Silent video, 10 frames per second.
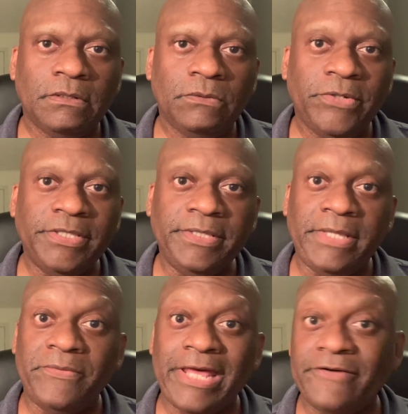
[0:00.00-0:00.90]
when
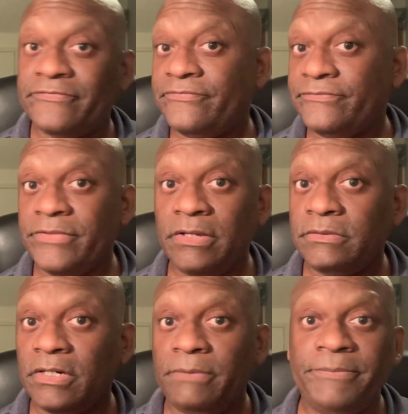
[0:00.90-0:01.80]
they would have,
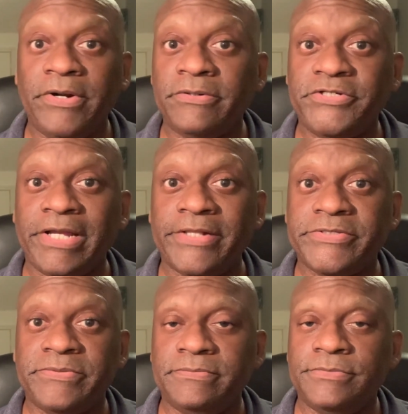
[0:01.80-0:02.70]
you know, a better
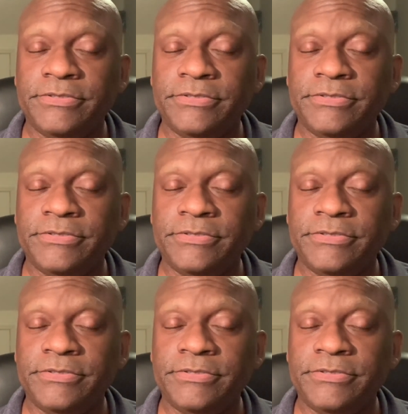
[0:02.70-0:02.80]
chance